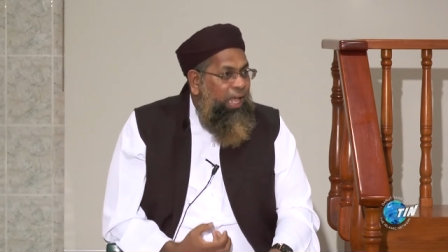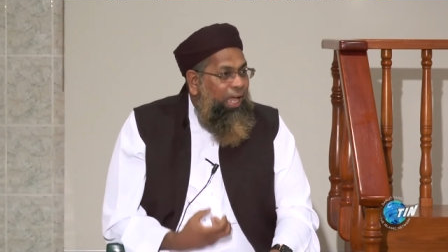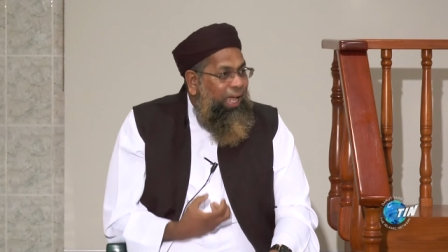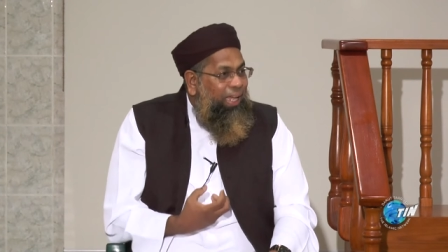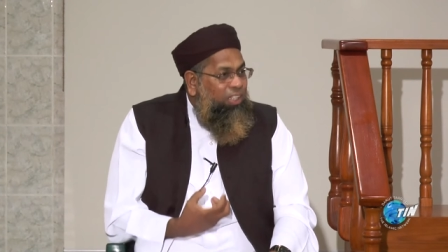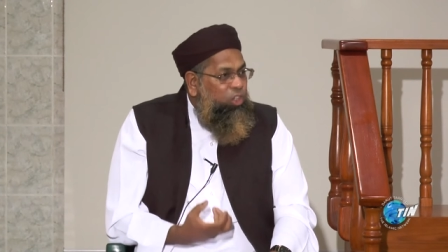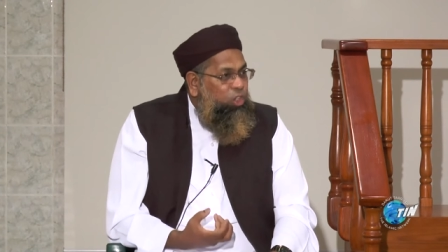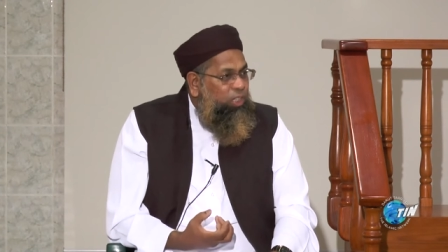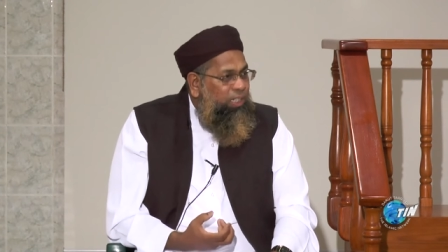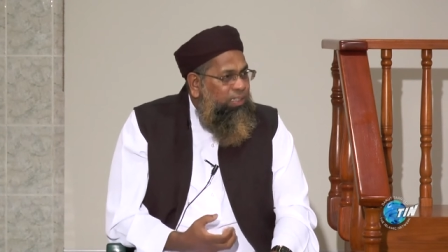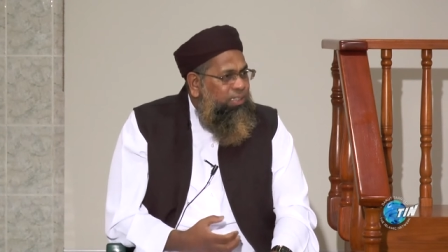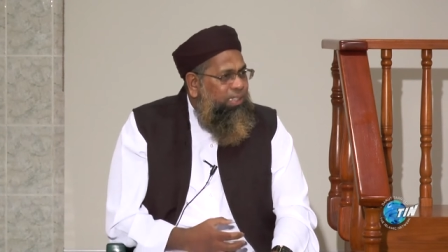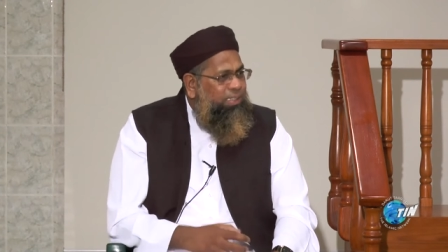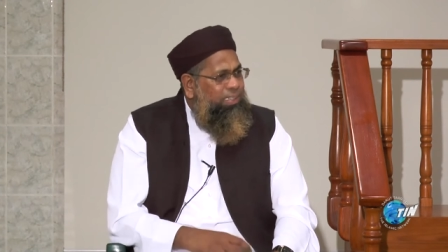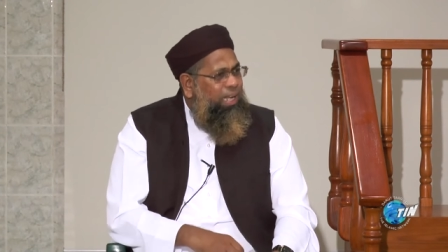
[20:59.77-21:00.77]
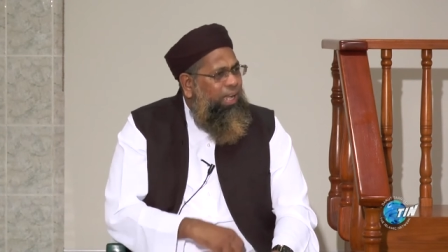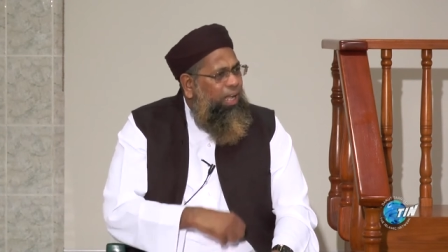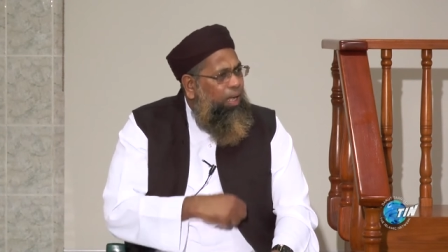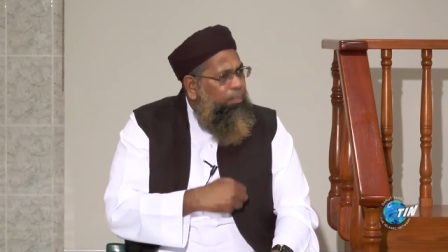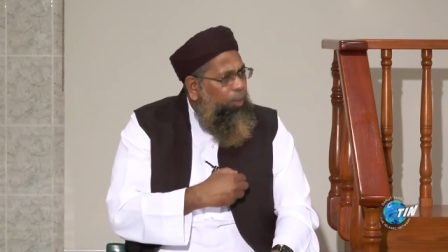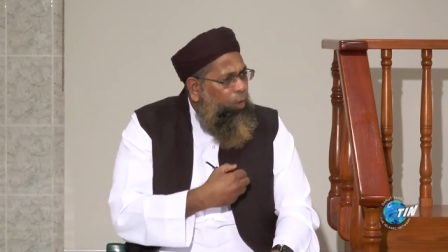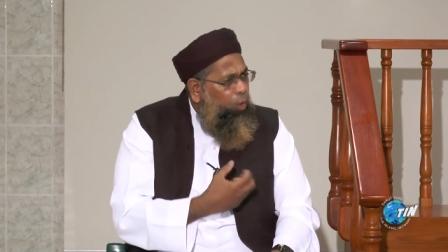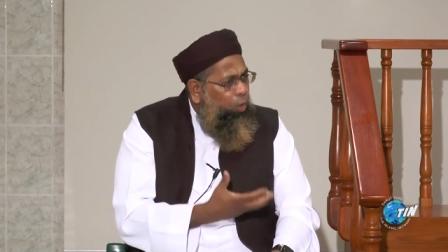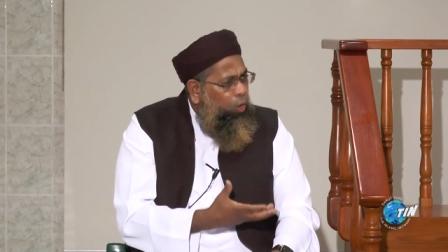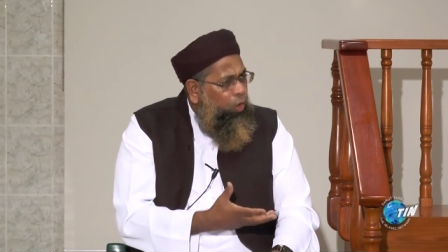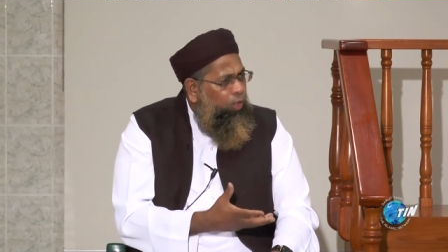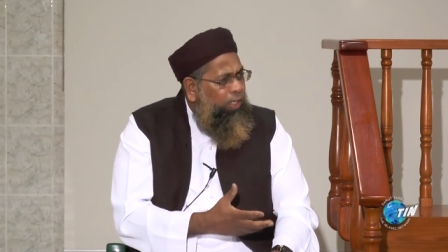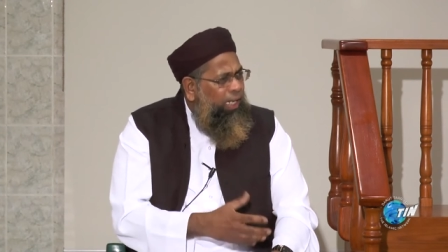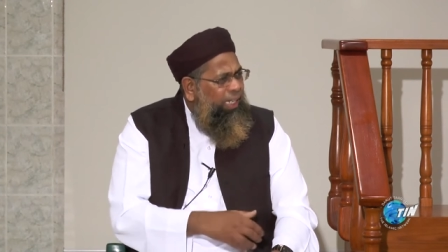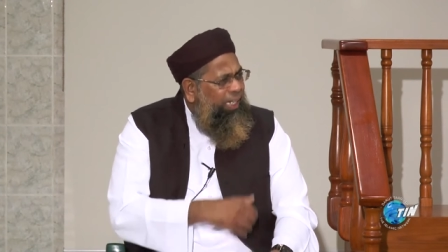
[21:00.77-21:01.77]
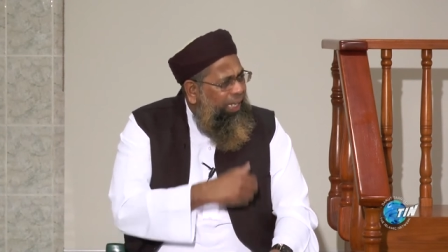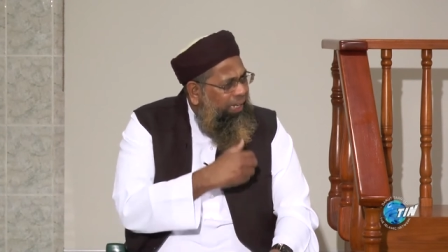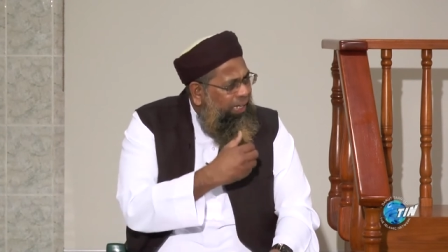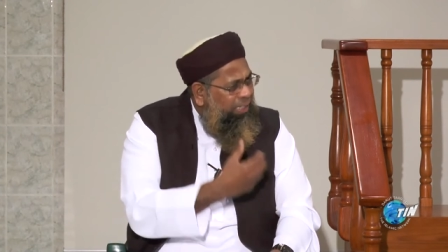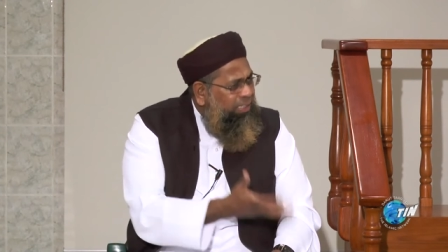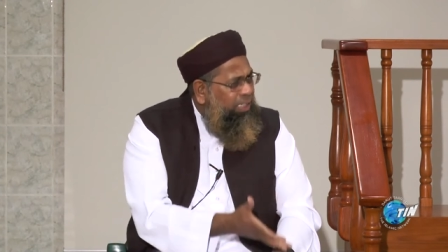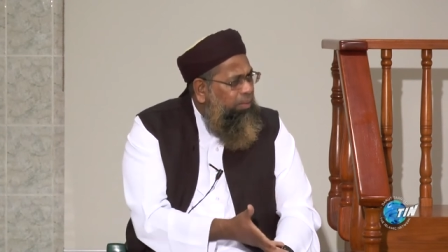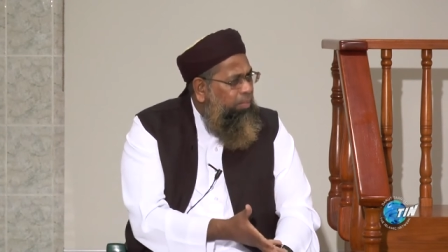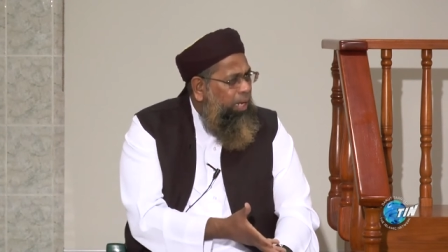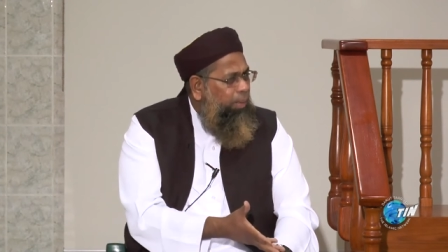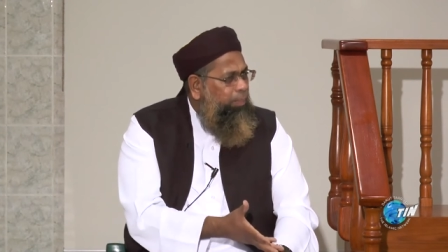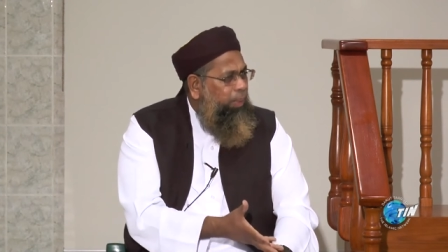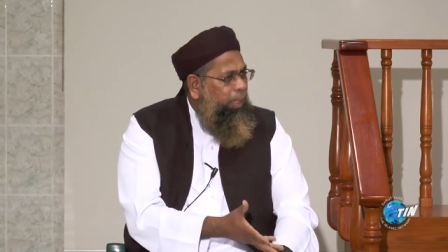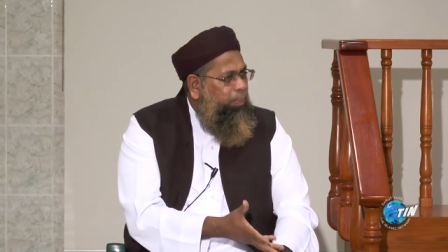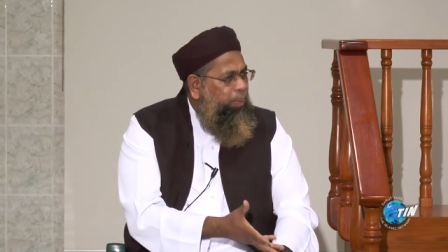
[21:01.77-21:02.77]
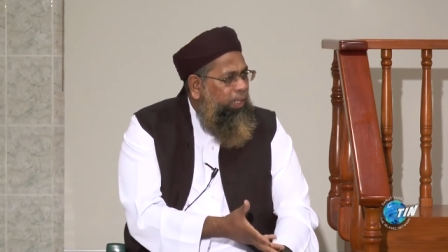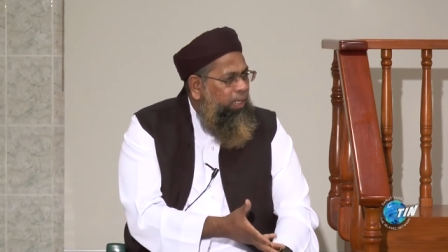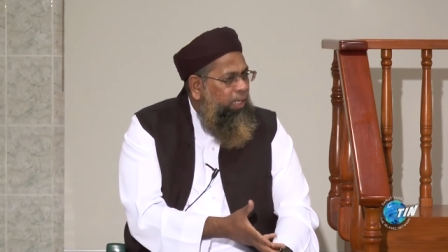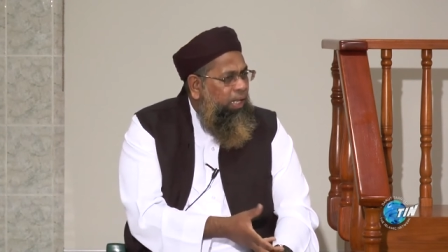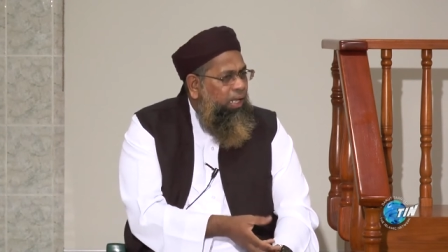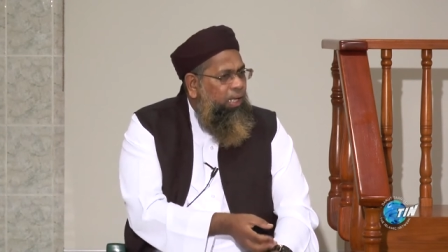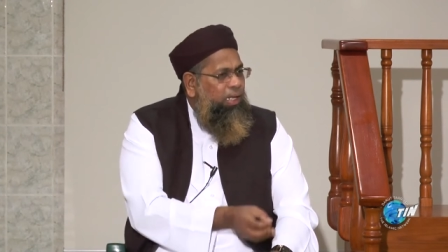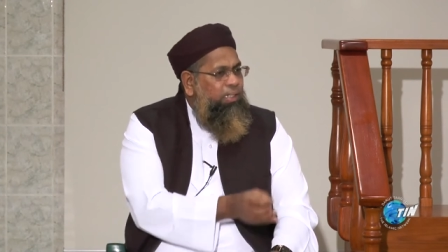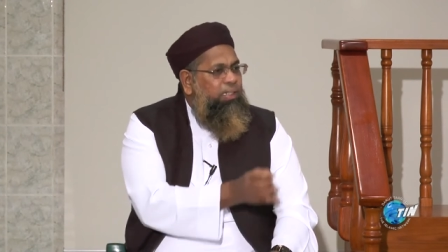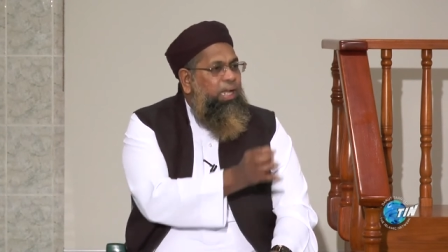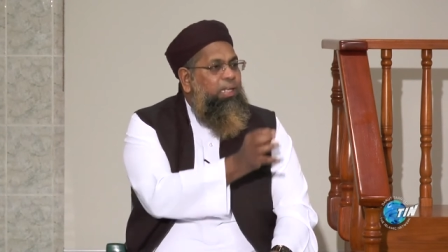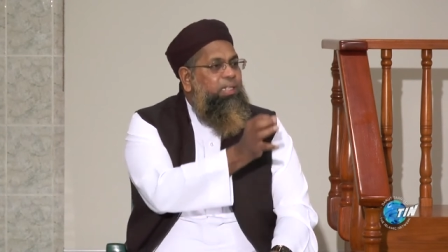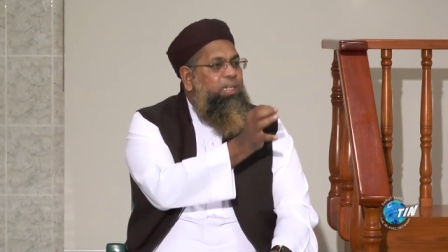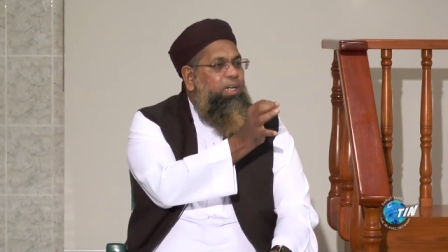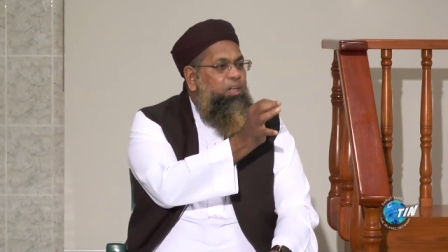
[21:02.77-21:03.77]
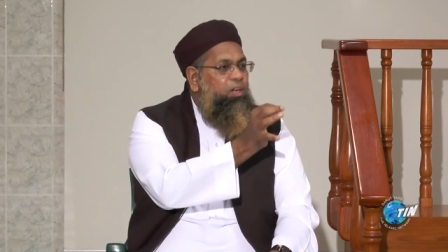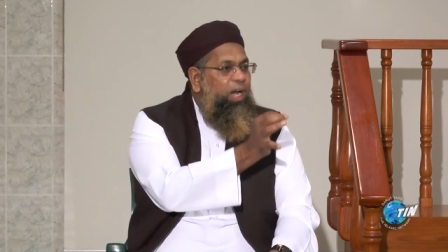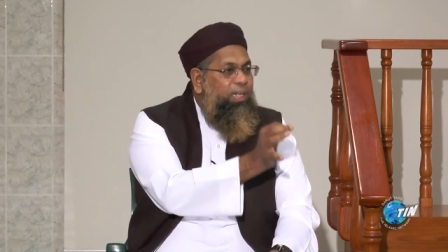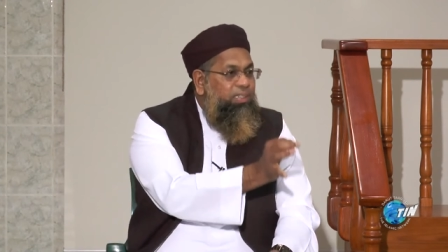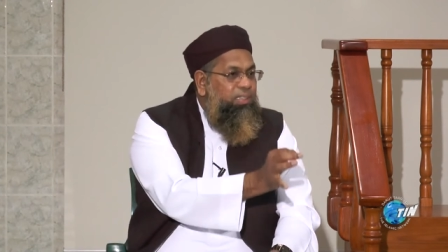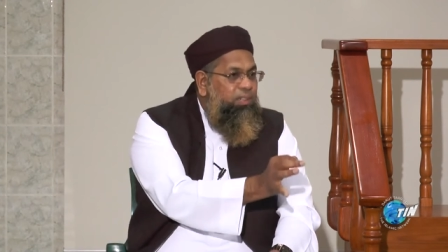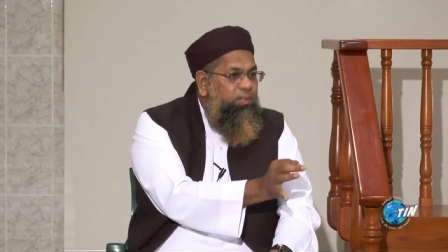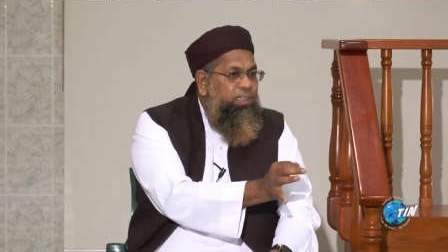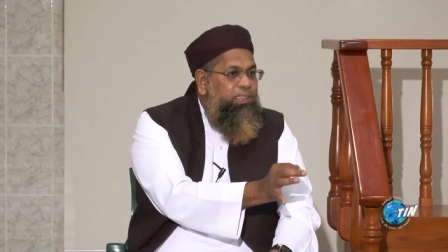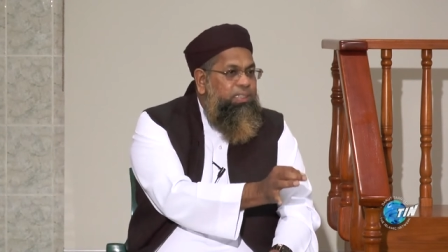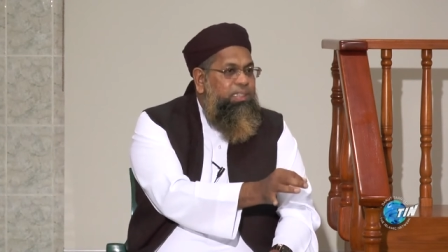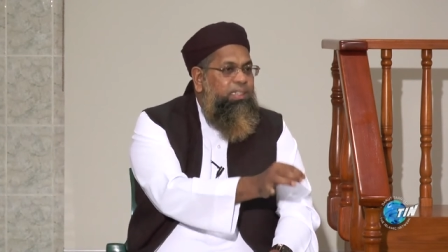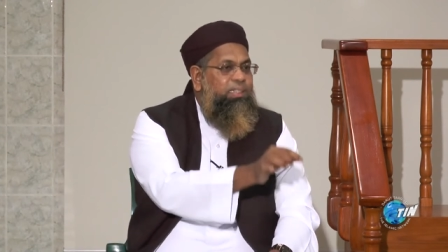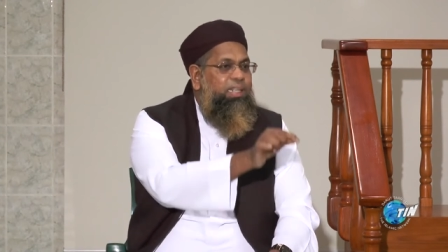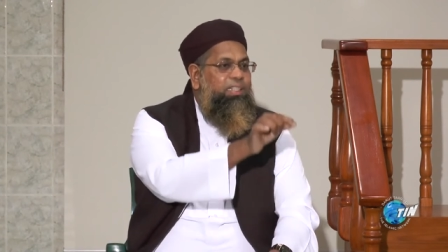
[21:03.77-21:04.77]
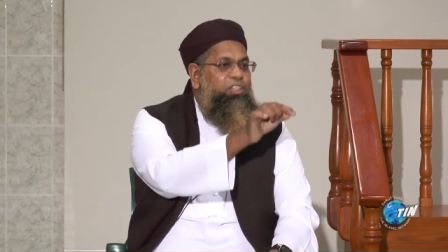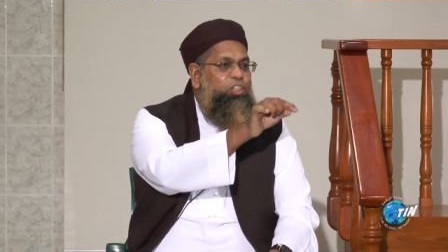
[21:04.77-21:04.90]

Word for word: actions that are abhorred and hated by people, that characteristic that